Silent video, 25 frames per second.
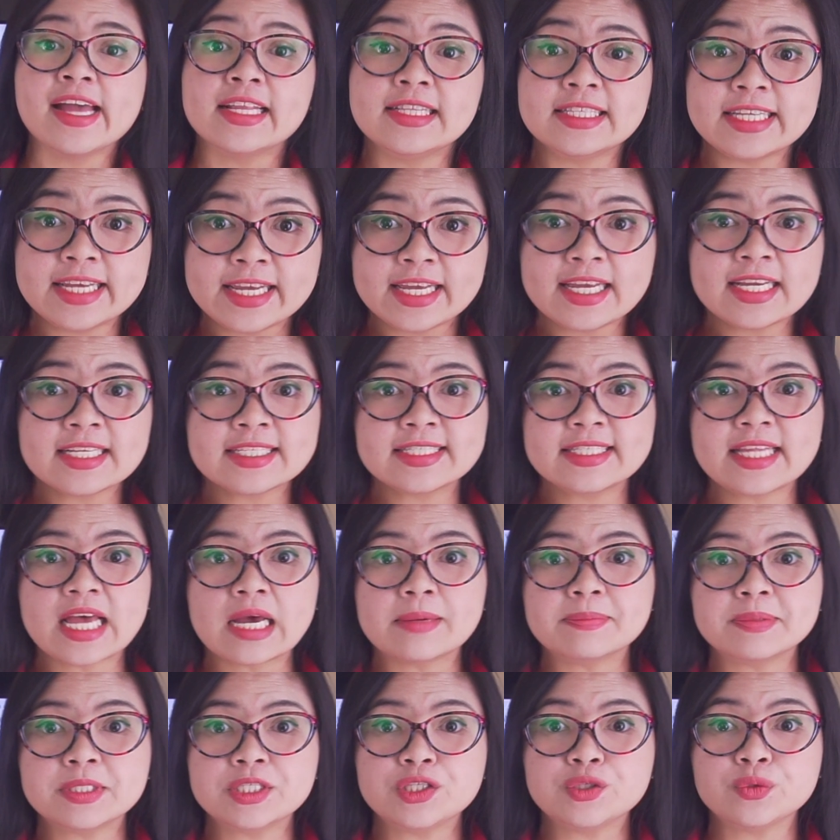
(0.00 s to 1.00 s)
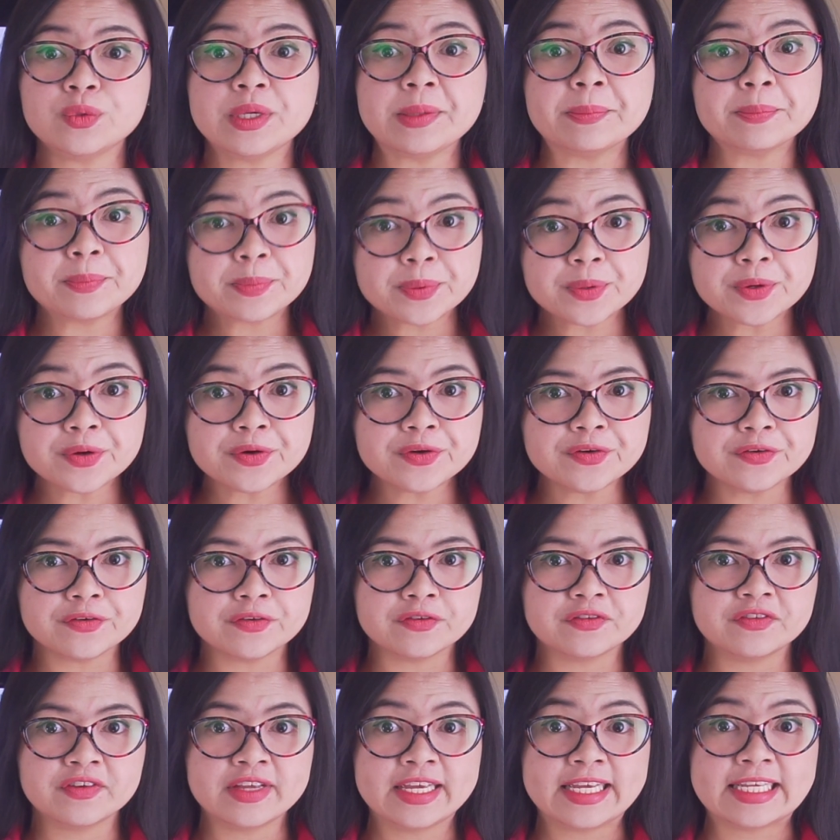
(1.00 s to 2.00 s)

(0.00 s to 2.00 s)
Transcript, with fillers: Taking steps to improve